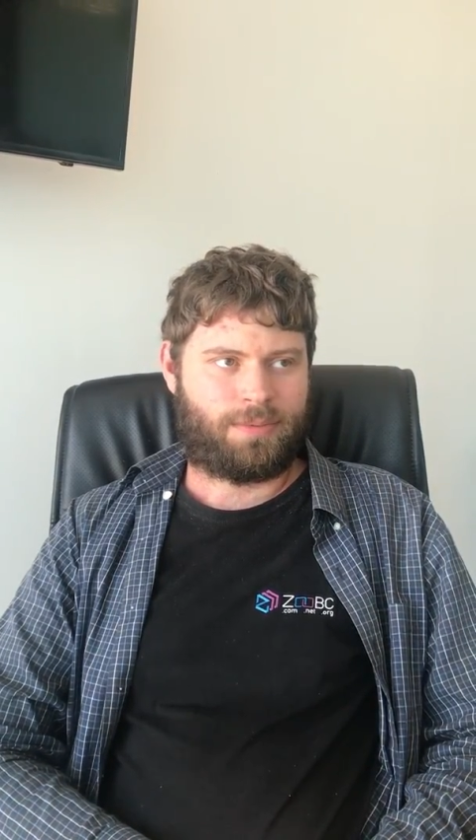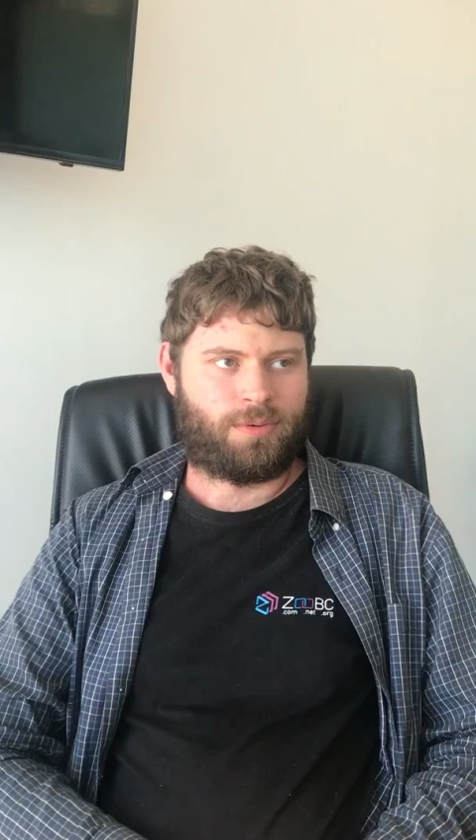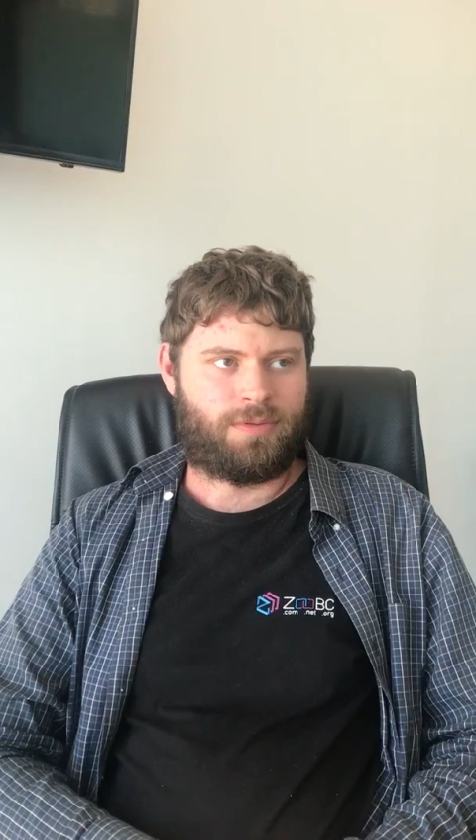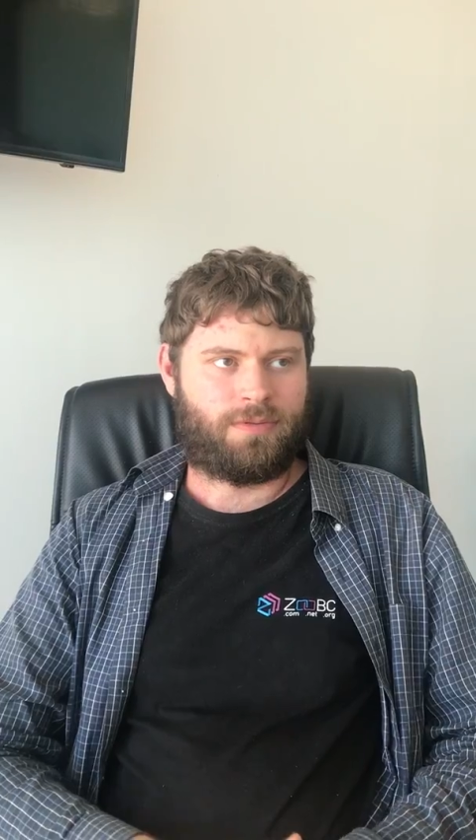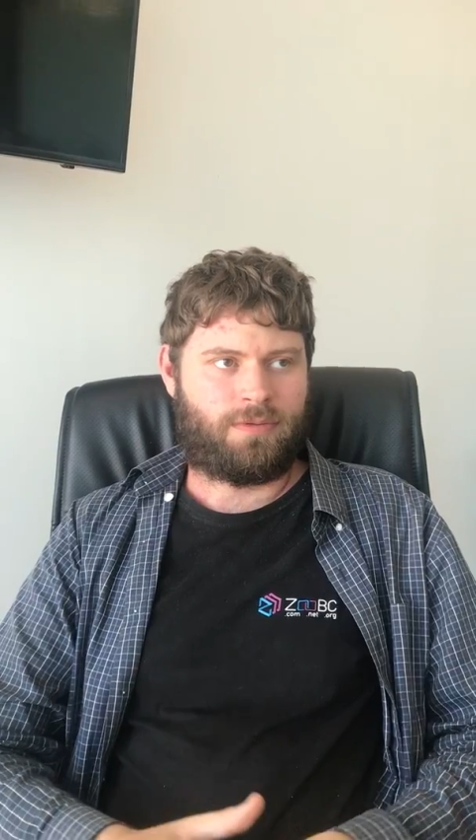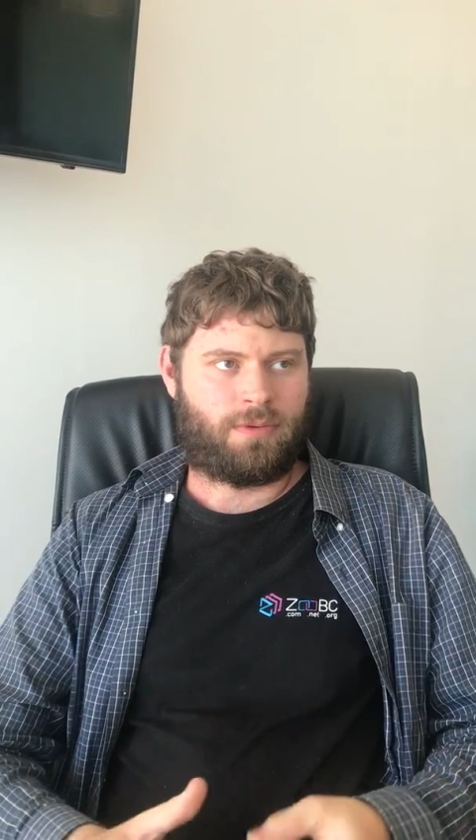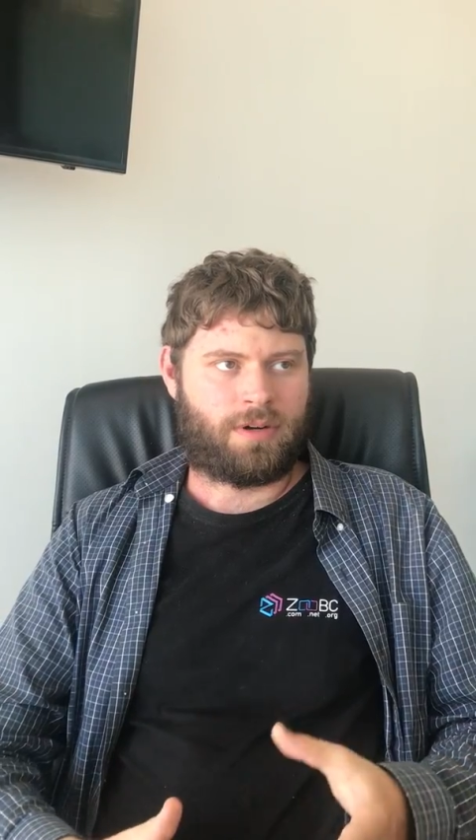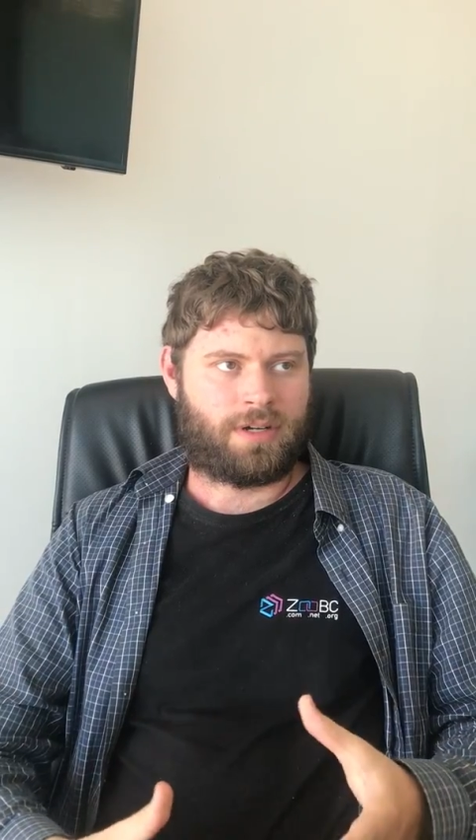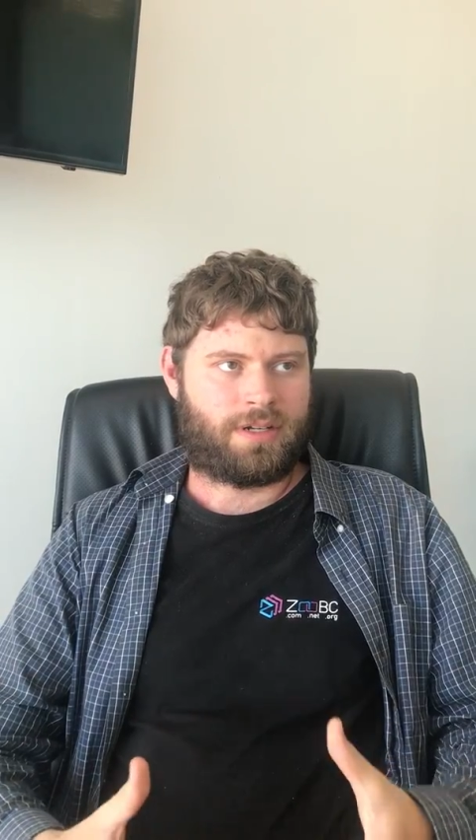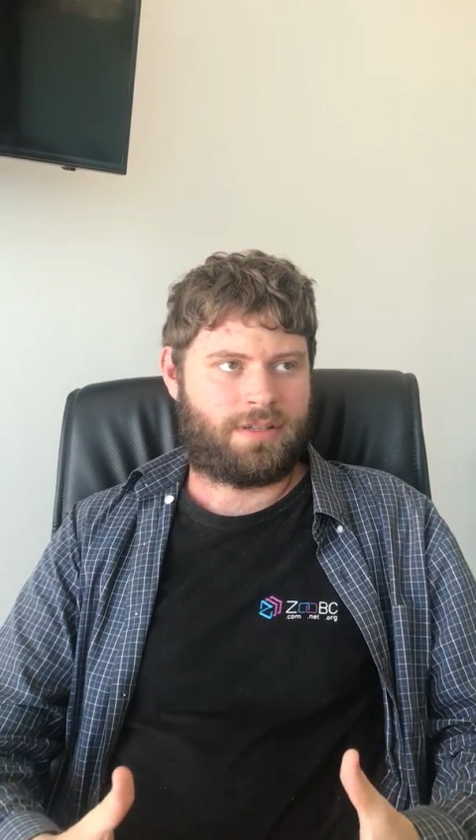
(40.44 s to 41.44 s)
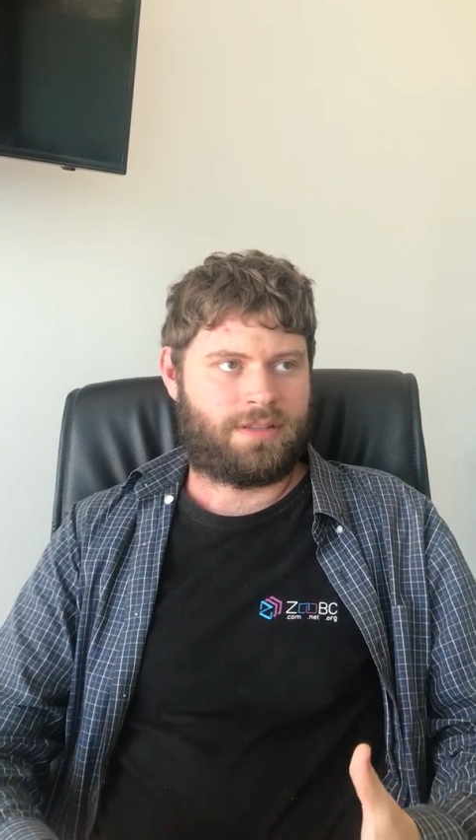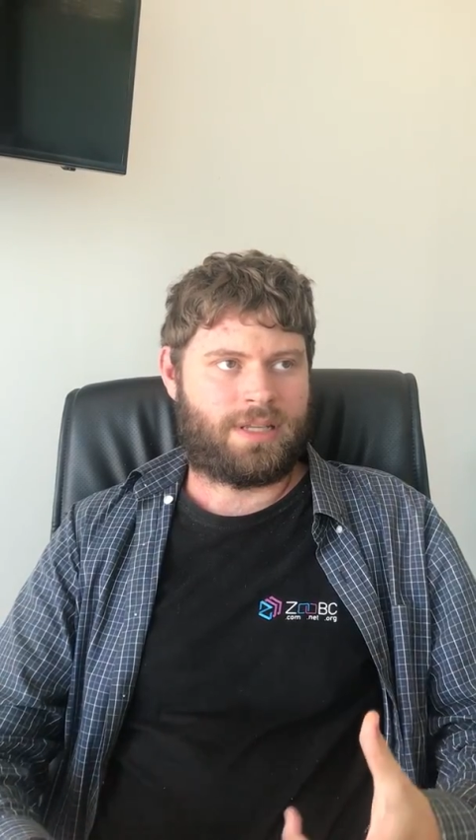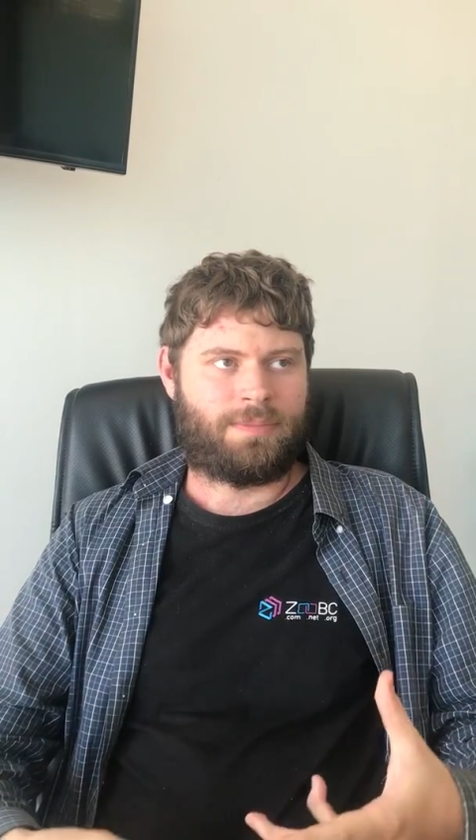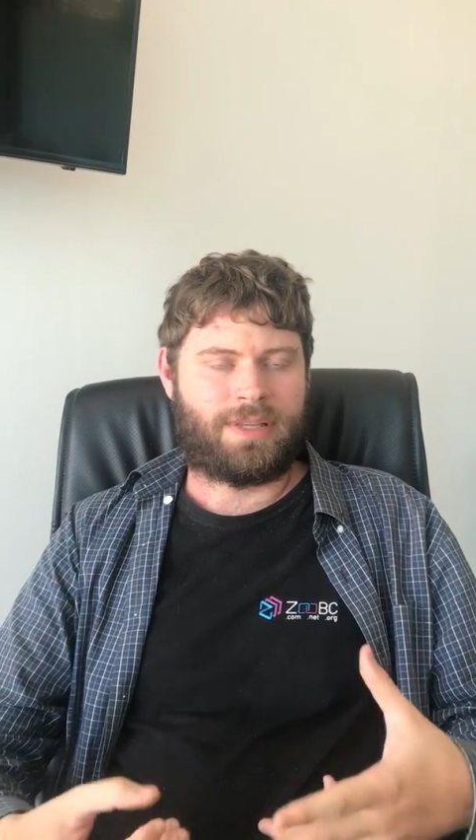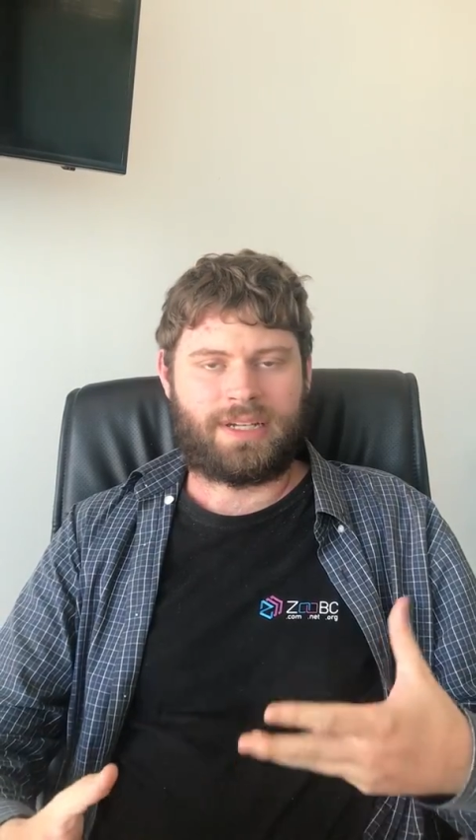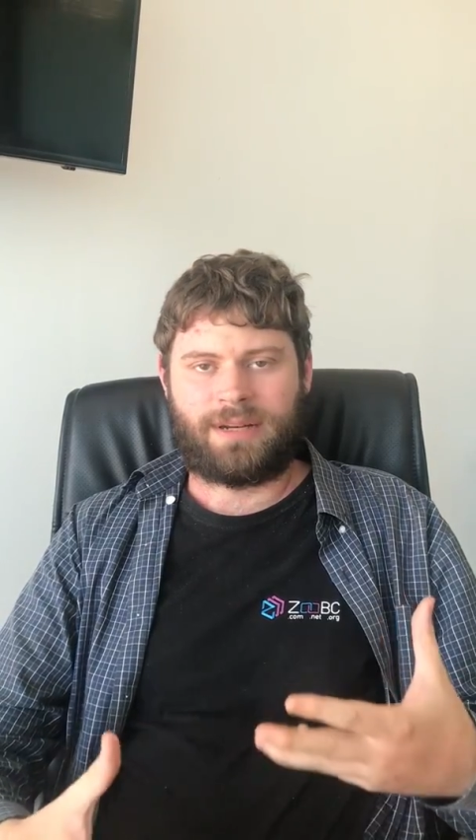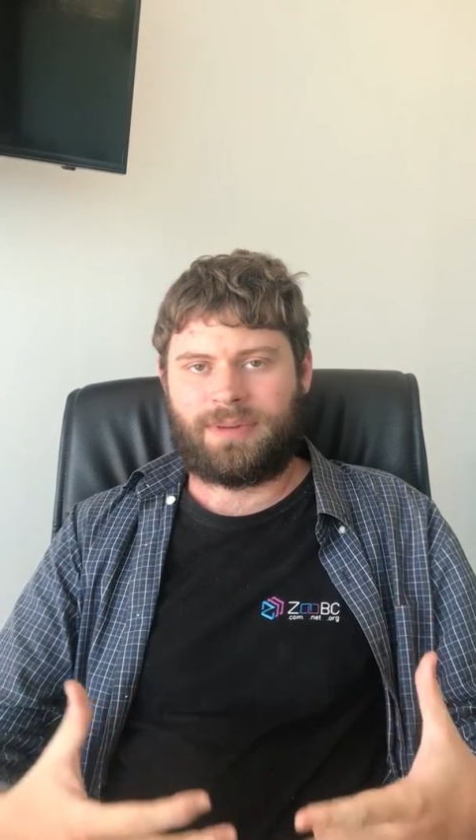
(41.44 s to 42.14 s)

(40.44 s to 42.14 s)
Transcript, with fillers: proof of work the ability to